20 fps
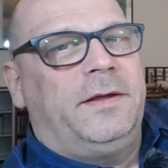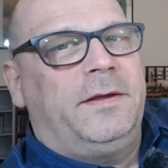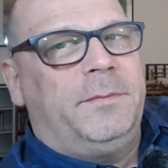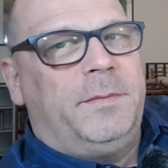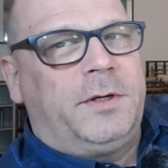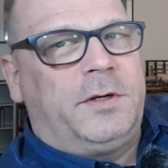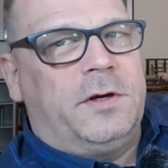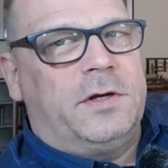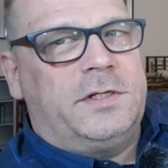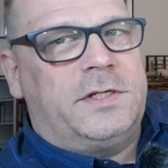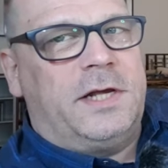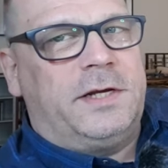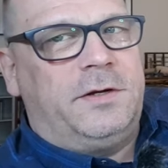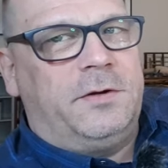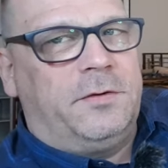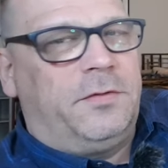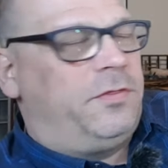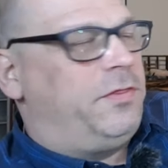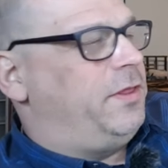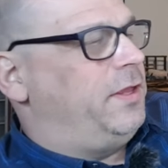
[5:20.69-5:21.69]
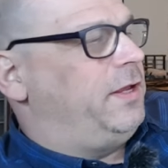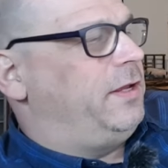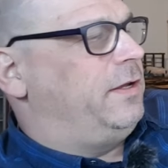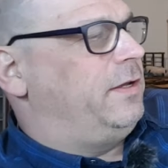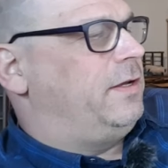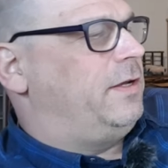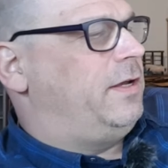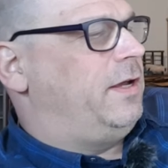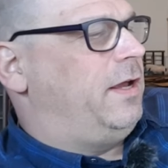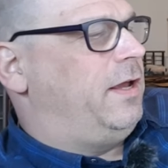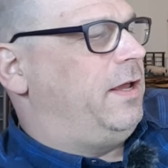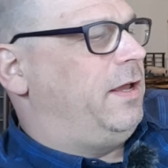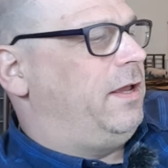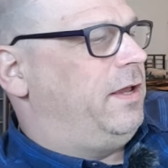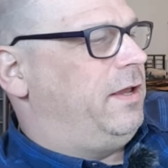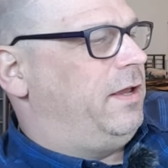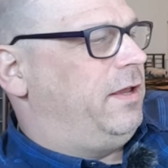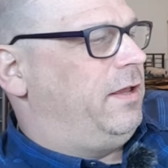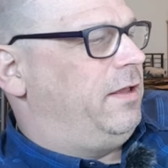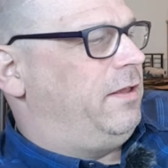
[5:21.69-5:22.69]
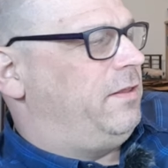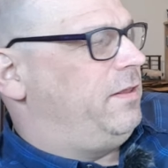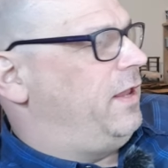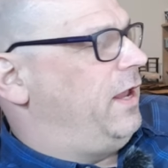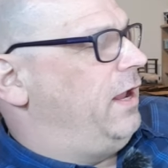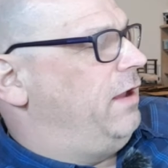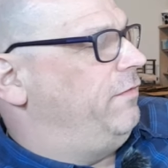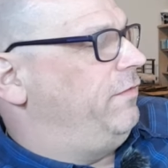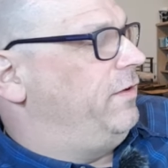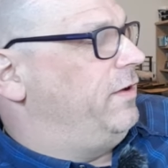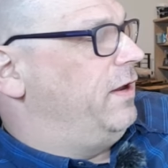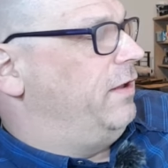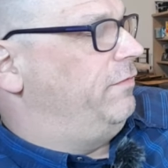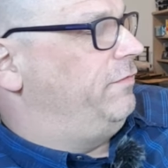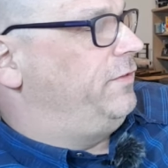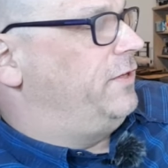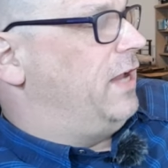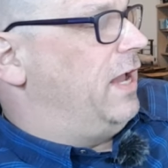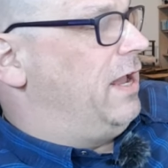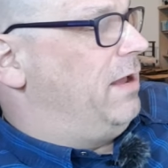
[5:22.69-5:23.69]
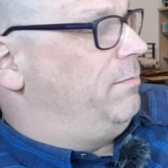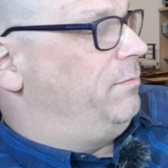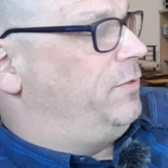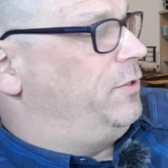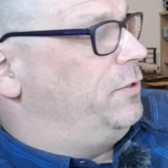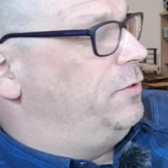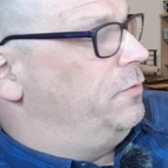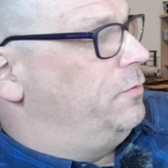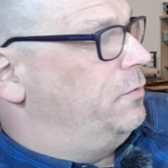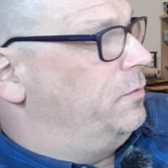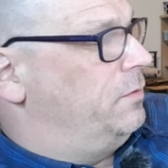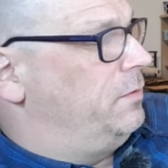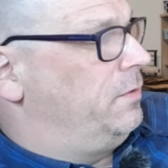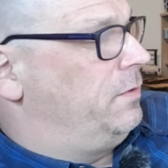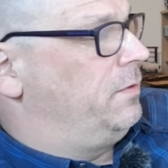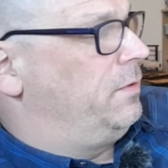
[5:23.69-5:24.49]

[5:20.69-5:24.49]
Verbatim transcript: because I don't think uh, they have enough time to